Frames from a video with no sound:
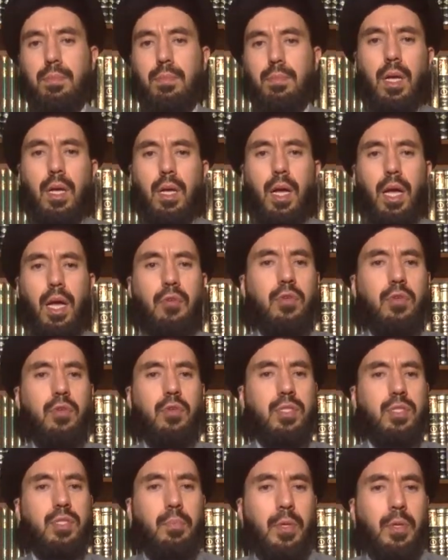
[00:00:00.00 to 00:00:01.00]
And for some
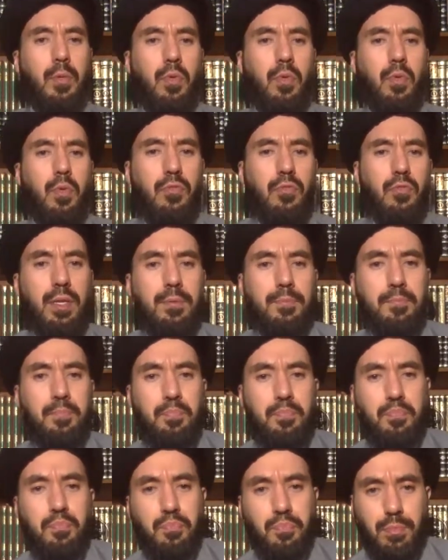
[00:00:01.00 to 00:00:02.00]
people, even
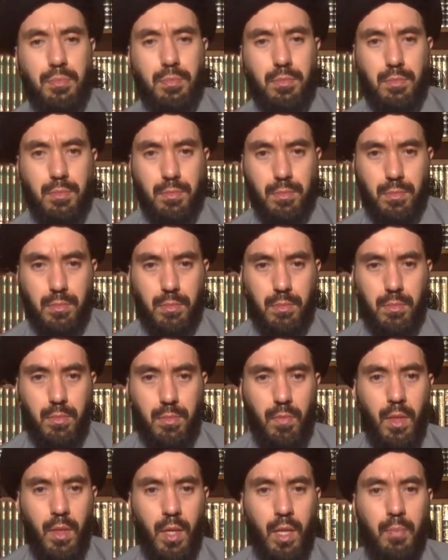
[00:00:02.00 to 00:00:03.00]

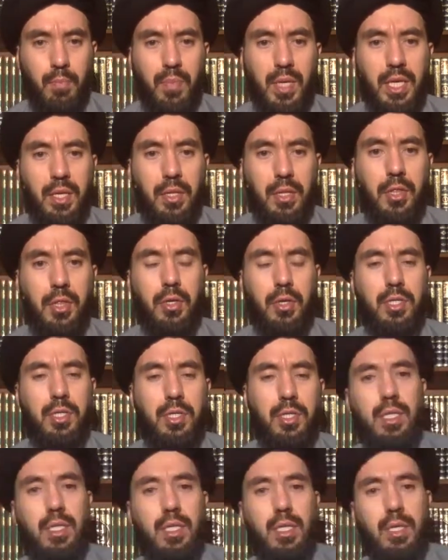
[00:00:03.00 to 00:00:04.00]
being
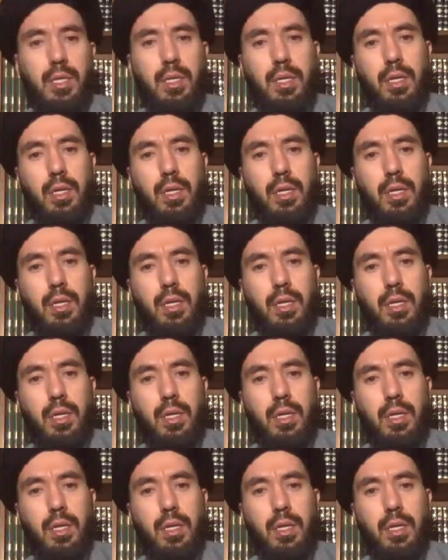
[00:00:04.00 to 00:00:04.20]
thirsty,